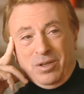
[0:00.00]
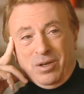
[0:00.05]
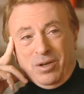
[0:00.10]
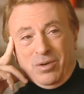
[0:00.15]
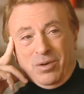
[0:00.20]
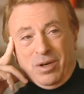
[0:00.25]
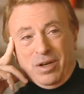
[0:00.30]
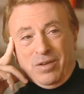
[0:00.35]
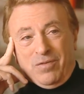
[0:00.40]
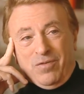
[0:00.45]

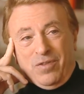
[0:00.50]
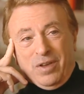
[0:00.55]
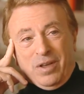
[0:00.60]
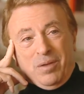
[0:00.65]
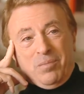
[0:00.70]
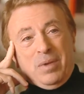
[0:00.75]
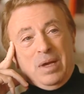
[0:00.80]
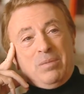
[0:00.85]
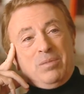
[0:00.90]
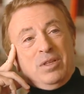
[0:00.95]
I
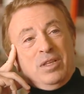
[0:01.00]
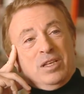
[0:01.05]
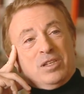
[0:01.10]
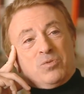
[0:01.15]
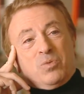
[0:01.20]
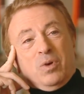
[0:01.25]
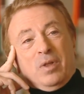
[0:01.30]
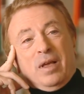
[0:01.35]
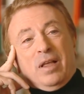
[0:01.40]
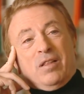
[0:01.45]
figured maybe
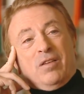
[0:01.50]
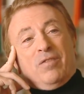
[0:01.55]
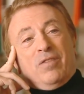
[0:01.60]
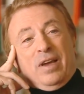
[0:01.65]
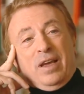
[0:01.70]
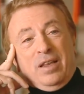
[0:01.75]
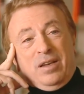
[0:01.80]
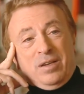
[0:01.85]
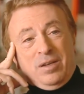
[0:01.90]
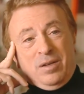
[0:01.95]
this will
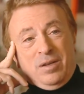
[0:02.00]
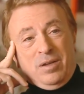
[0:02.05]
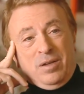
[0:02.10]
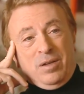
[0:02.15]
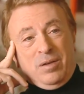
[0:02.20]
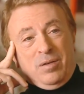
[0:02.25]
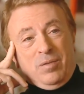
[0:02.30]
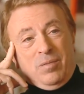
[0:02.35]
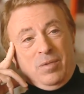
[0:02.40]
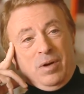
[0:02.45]
elevate
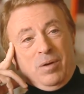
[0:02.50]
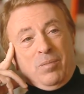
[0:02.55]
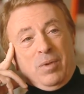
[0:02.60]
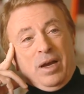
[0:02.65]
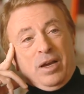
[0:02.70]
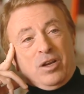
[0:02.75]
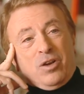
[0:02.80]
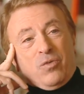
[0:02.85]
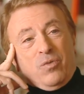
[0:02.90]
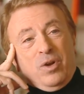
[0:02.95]

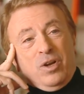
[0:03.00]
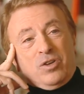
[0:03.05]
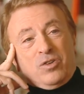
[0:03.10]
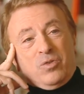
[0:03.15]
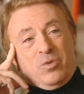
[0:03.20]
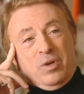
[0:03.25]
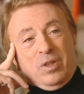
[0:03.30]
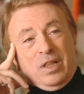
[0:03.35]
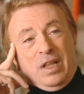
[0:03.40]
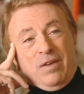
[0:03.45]
my career
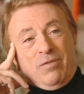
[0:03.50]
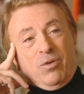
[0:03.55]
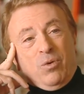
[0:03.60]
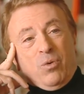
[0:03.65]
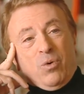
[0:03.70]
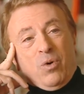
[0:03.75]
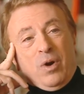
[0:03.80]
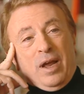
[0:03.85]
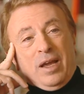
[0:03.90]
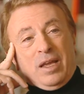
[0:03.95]
to a
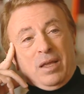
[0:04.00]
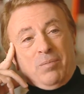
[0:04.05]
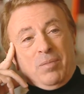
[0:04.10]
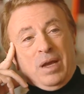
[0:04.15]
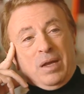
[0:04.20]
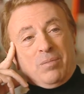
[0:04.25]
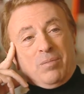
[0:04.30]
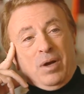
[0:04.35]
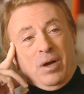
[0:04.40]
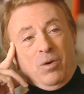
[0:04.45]
level where I can
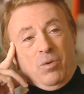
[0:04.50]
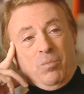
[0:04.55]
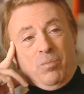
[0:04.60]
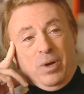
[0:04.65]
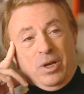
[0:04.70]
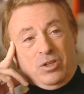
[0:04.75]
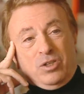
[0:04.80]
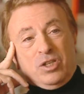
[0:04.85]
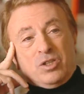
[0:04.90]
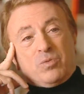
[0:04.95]
make my own
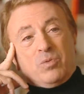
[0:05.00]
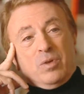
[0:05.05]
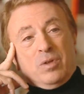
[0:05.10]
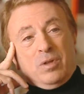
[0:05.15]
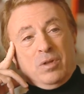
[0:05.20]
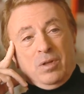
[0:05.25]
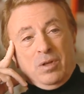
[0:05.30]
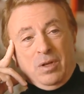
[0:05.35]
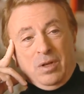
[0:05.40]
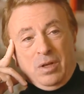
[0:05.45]
pictures
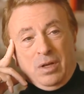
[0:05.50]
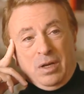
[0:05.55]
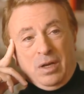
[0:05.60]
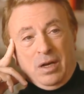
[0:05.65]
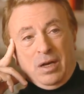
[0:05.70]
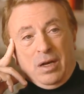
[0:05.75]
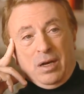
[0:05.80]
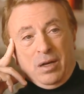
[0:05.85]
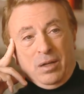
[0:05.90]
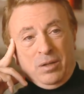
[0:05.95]
with
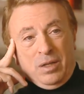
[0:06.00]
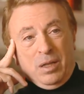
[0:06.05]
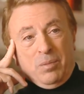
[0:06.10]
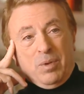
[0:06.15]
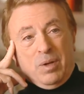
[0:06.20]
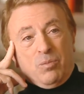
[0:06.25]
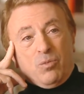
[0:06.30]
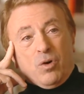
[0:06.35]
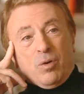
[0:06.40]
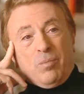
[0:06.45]
a little
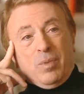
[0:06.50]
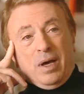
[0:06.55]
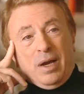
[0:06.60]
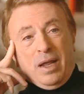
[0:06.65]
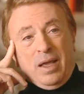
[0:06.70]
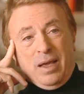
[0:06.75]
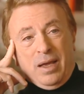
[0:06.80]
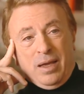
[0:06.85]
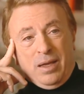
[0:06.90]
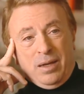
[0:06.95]
bit more
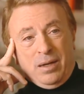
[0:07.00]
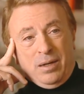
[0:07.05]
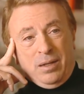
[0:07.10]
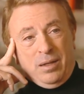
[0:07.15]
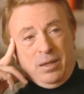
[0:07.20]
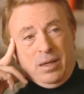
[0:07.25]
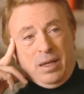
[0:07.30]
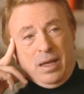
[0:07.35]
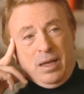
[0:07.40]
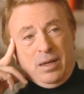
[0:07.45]
money
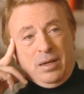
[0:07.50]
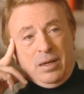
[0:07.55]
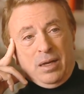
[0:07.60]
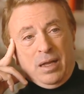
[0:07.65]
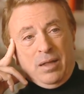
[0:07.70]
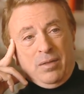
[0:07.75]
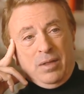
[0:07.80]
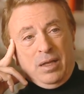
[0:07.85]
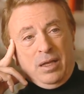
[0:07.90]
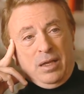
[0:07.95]

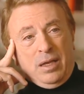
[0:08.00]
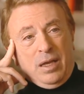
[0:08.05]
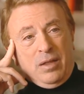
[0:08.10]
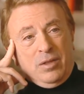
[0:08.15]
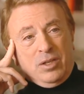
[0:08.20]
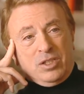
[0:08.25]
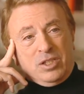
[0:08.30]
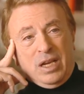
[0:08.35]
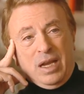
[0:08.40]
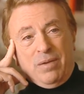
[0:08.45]
and
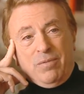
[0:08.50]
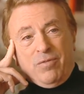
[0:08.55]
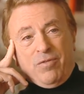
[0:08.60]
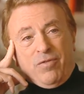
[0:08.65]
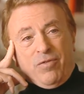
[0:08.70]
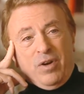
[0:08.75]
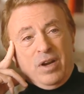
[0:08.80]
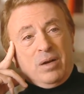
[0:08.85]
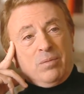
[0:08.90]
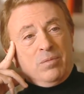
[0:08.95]
the same
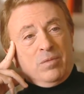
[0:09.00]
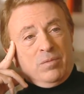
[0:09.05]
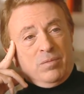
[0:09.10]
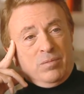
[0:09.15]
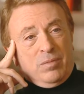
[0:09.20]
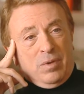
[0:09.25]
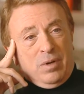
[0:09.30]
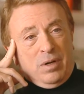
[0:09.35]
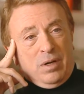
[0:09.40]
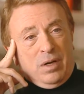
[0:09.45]

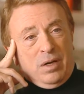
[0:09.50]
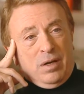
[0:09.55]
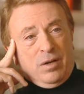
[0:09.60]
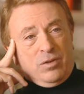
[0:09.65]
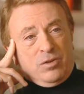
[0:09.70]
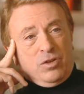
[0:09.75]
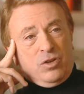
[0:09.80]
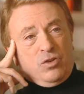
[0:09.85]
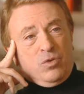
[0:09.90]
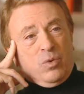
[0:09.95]
freedom
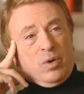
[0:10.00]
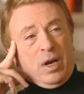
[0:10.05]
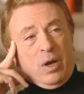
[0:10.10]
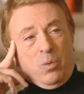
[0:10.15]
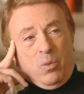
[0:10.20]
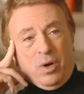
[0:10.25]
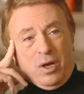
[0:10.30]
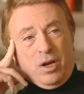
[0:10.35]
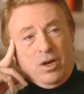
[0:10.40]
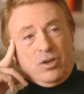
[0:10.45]
to do what
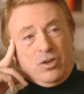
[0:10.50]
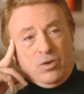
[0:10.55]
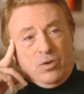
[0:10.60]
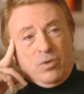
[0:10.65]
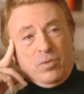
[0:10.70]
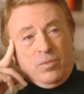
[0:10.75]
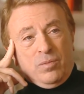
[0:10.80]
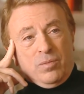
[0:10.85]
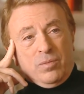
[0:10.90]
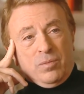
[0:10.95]
I want to
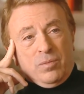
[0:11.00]
do.